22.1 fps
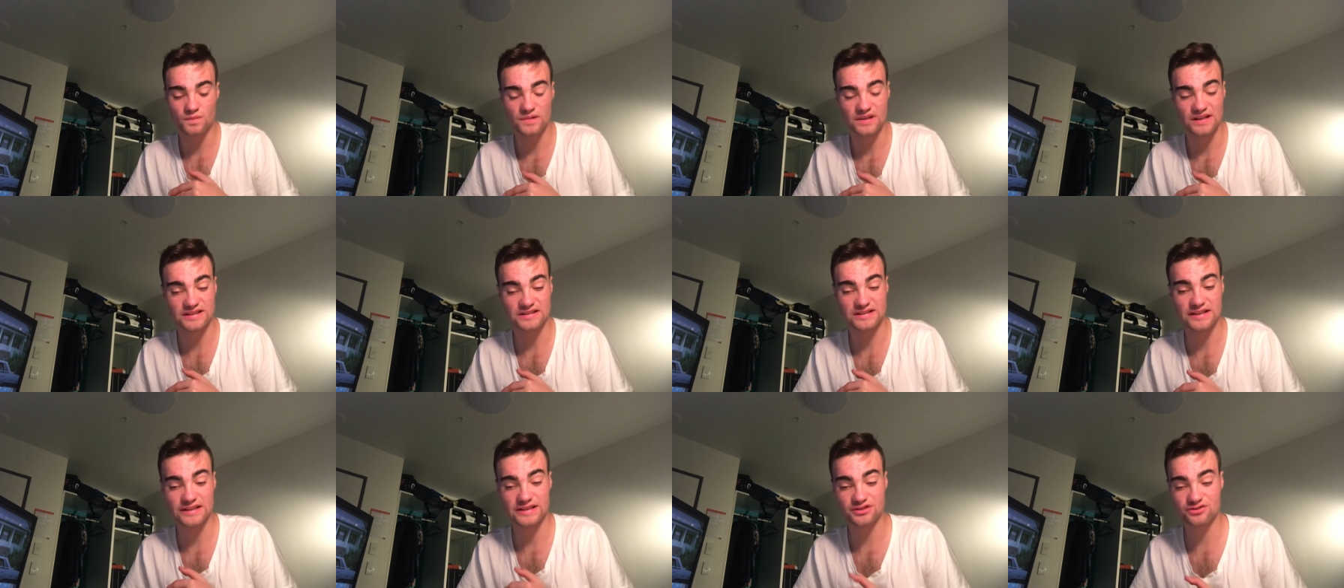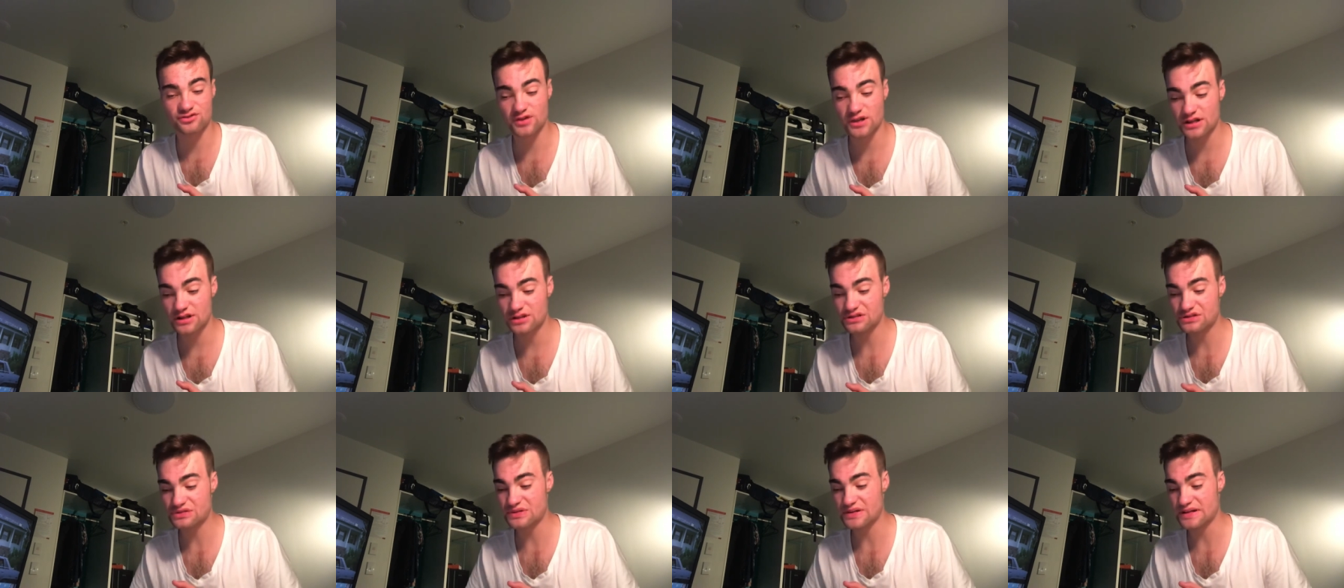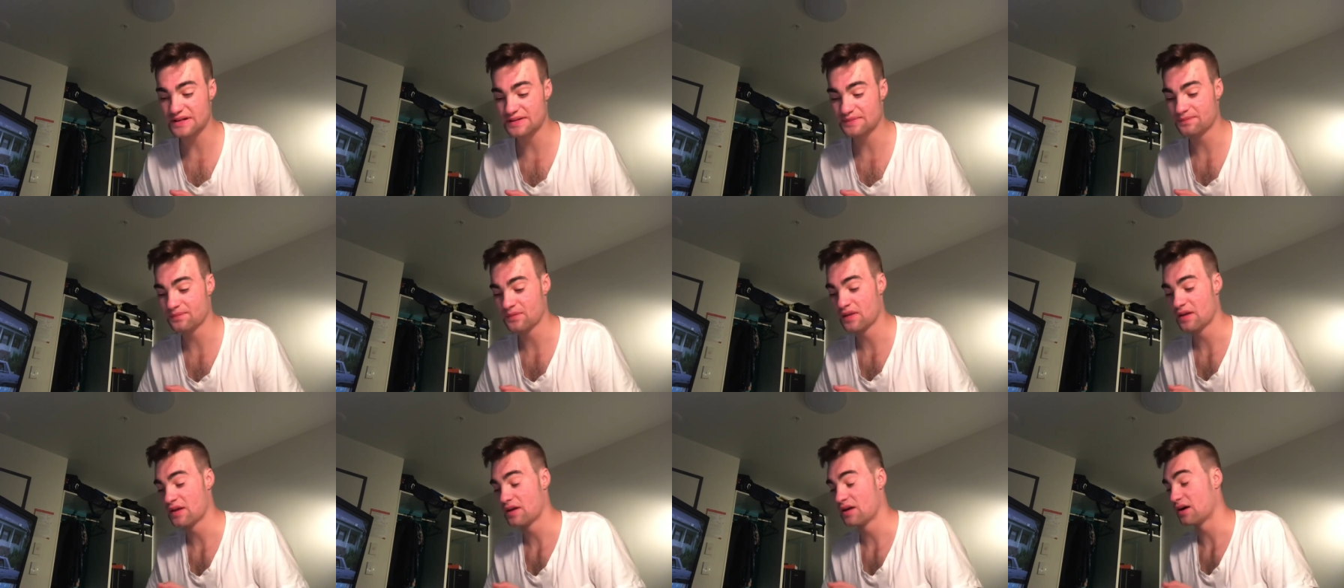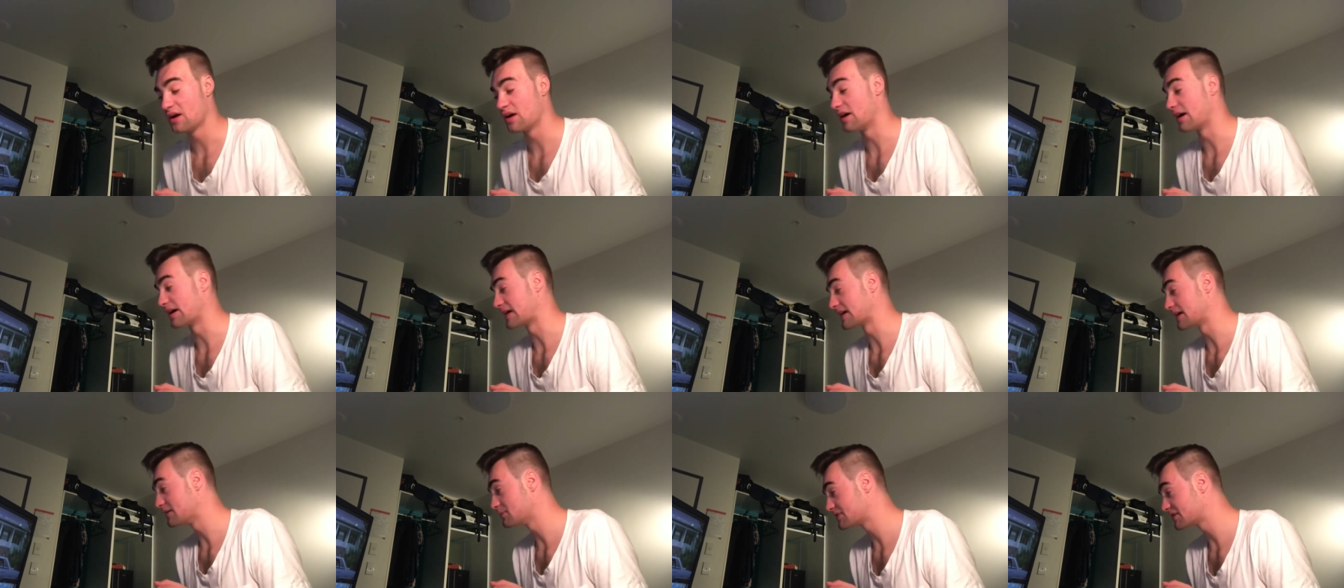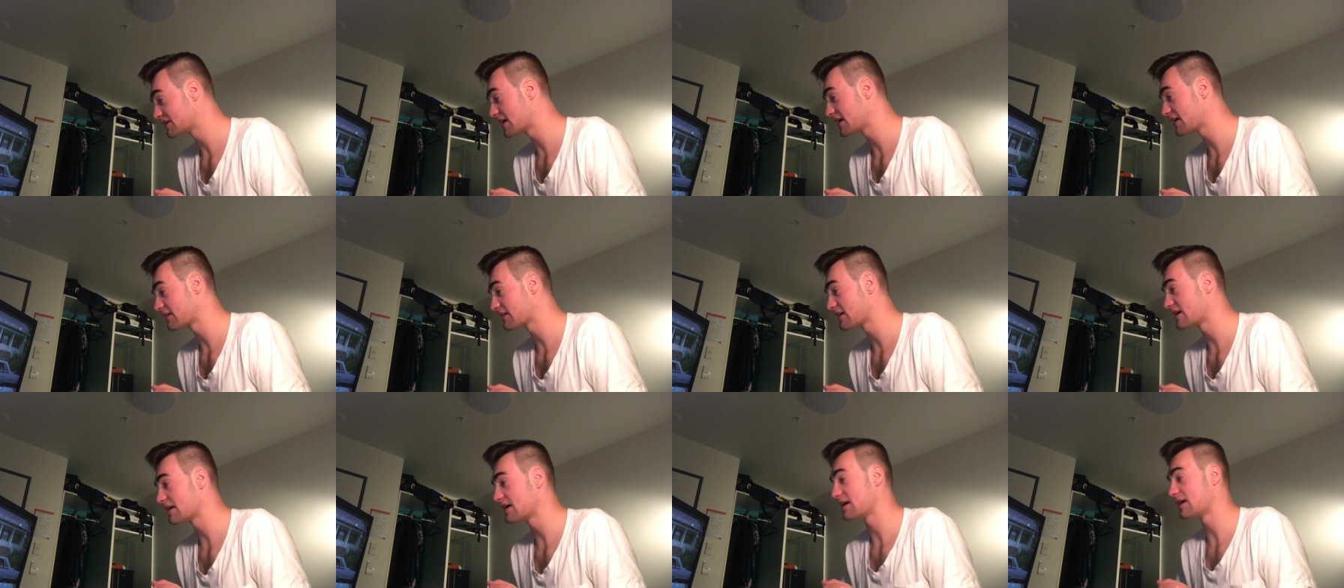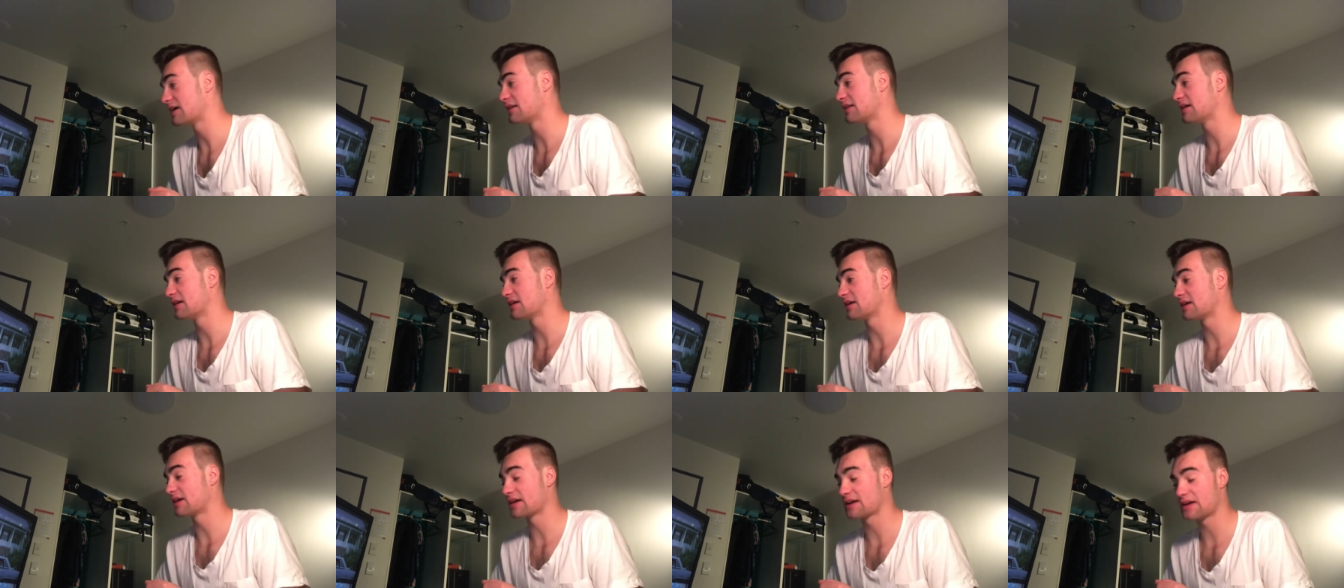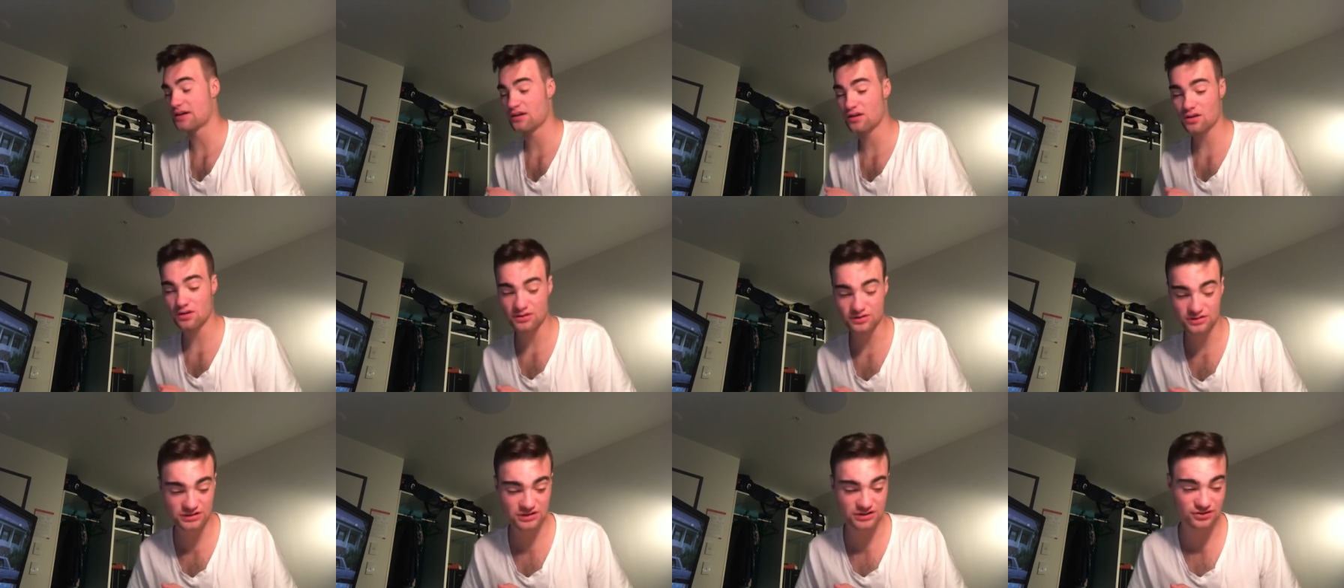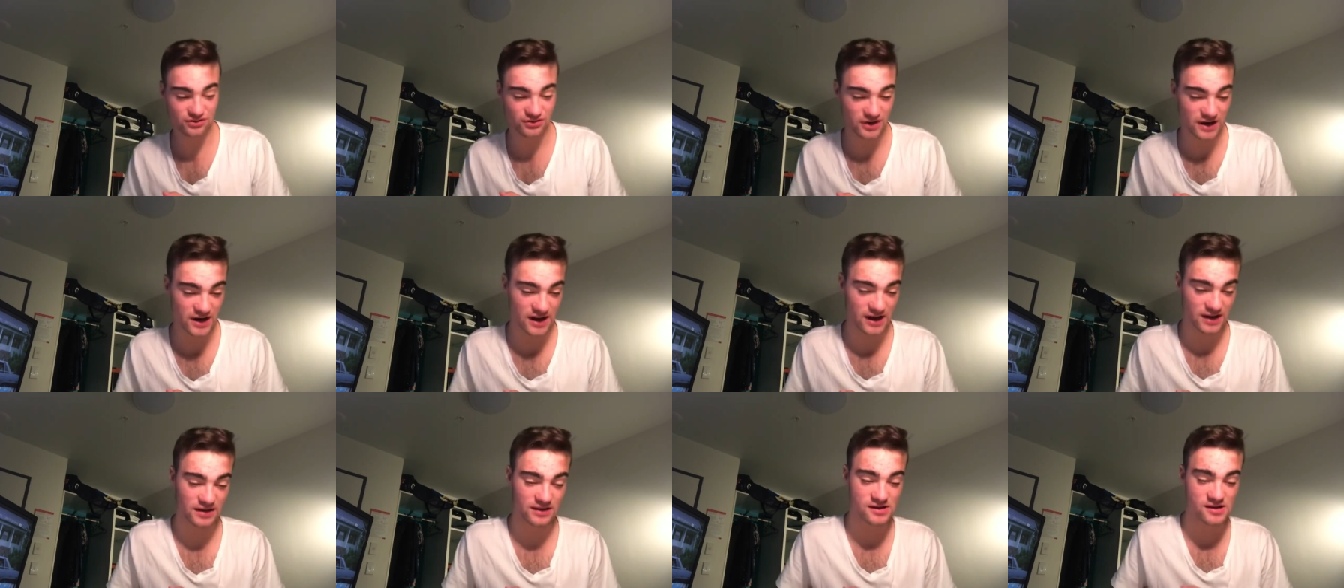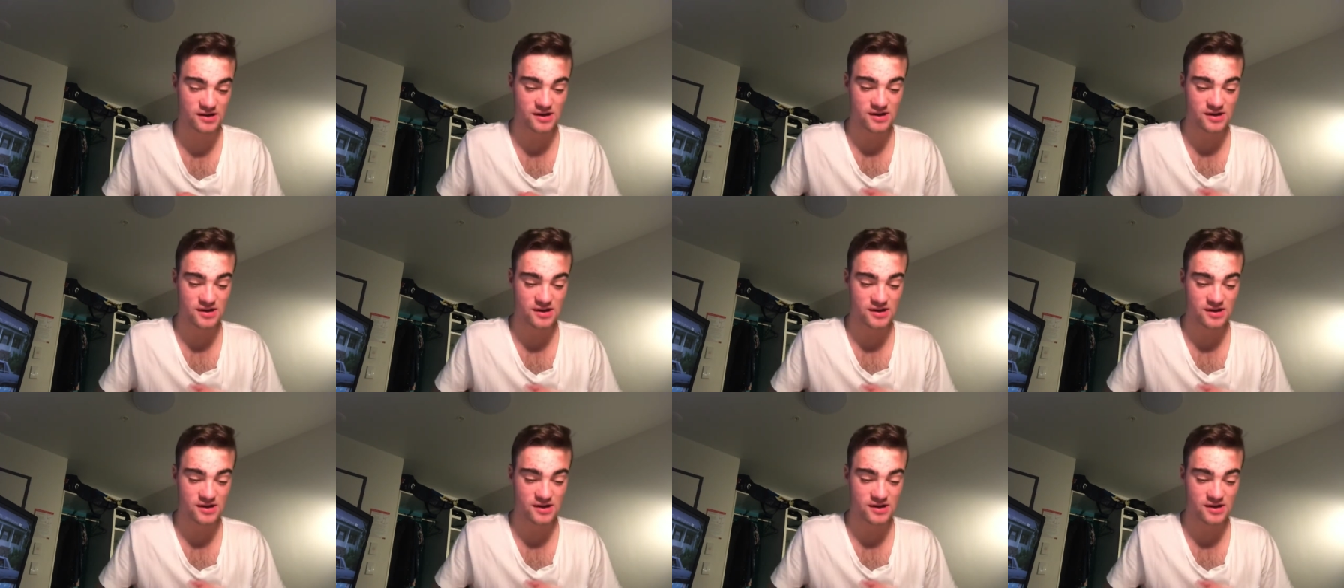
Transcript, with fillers: let's get straight into it. I keep saying that and then I get lost in track.